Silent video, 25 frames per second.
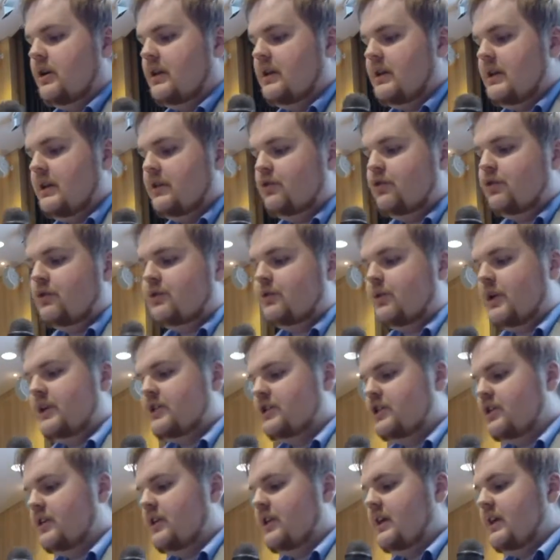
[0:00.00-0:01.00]
into the
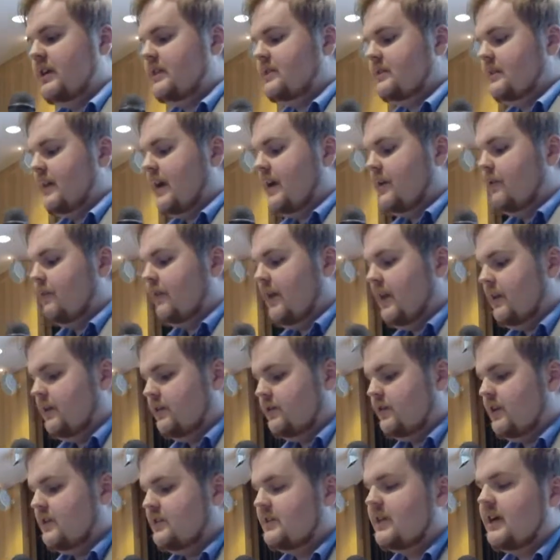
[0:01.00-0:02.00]
question, is that a valid
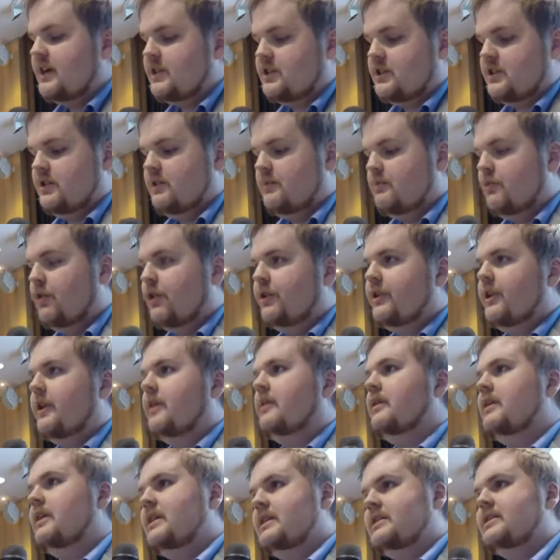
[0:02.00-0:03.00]
transaction, more
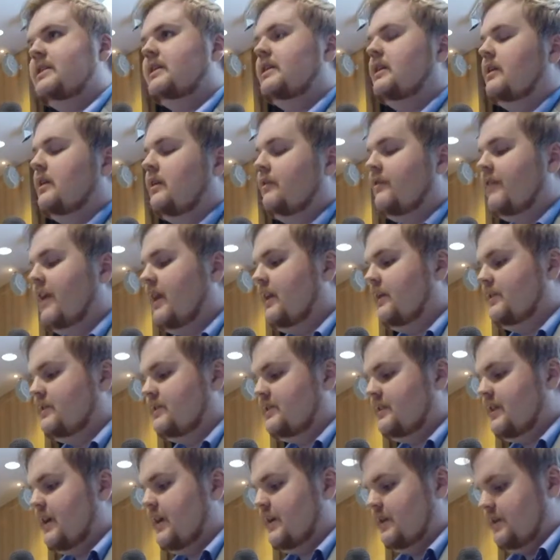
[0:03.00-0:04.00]
than is it in a valid
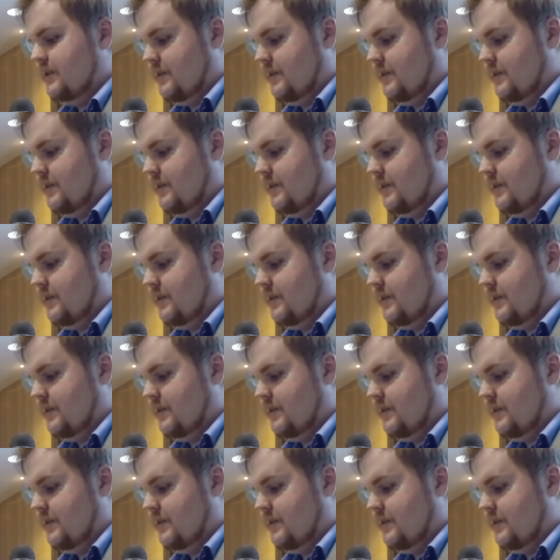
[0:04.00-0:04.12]
state?